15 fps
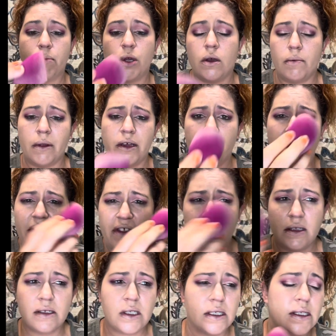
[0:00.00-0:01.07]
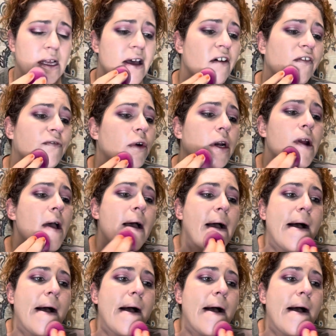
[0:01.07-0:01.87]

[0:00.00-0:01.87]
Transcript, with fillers: beauty blender. I think this is the e.l.f. one.